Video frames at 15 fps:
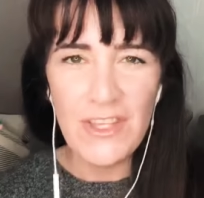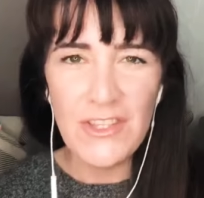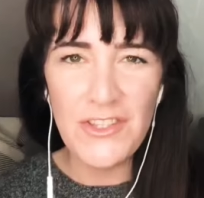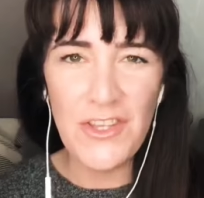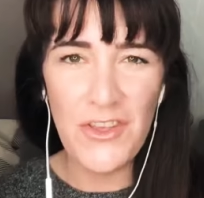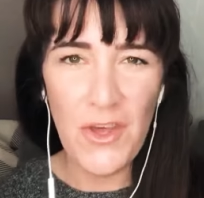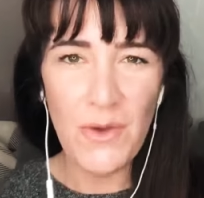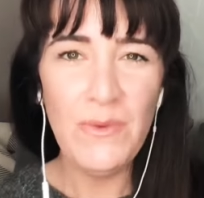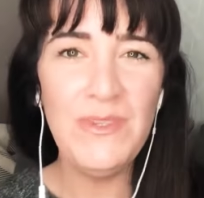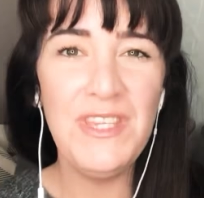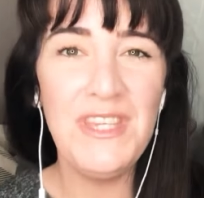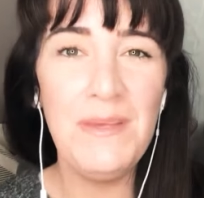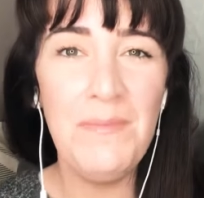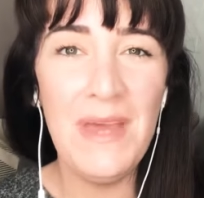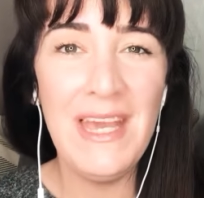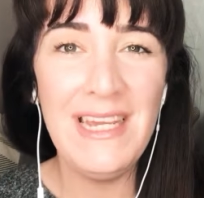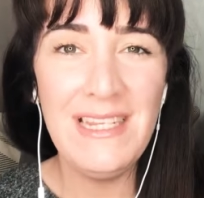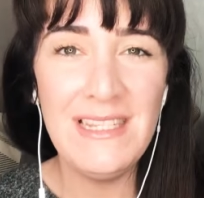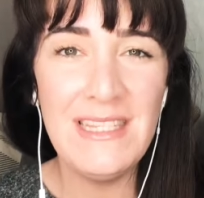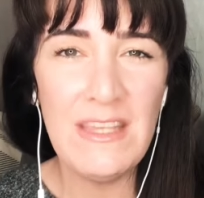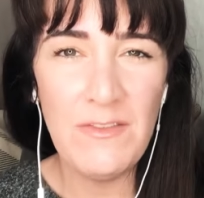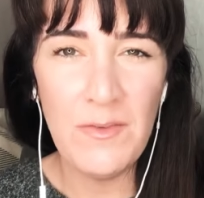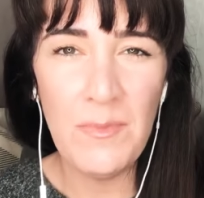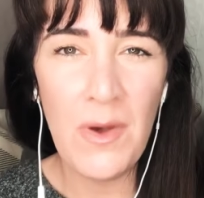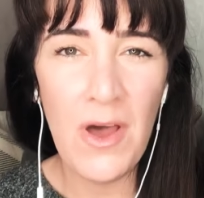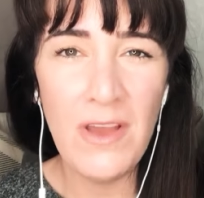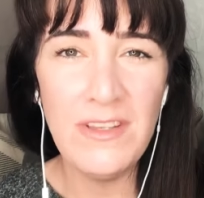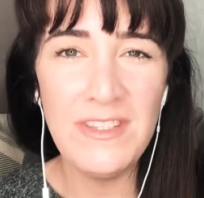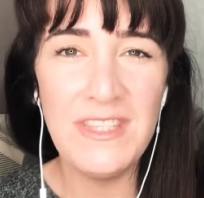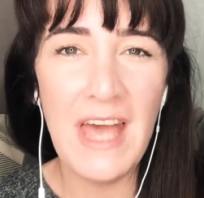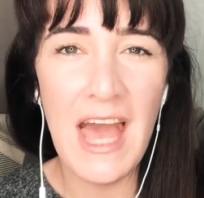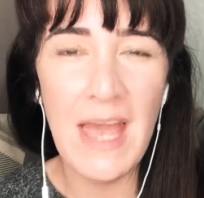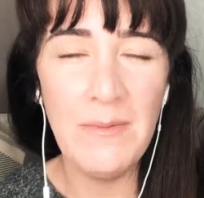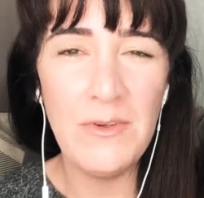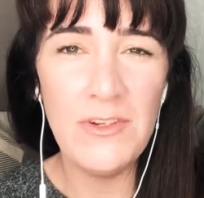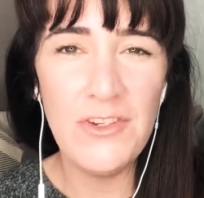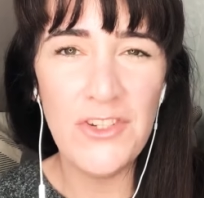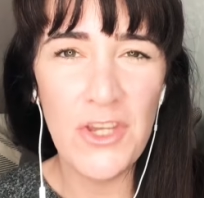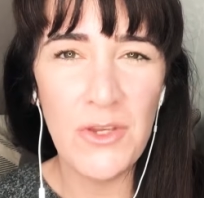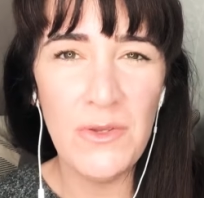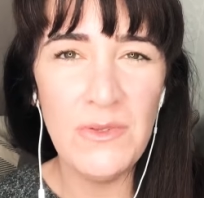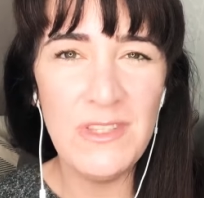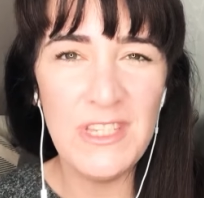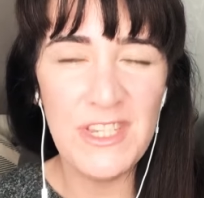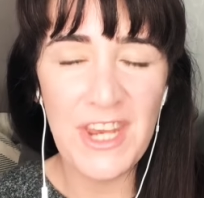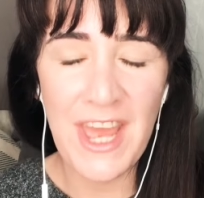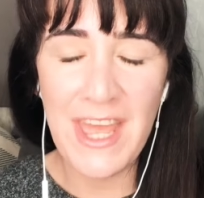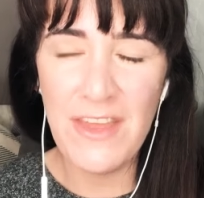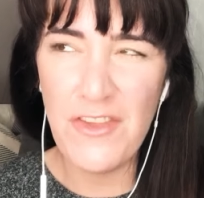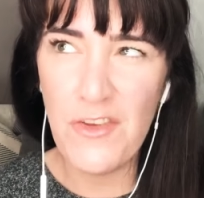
So those are the main 7 points that I'm going to show you today.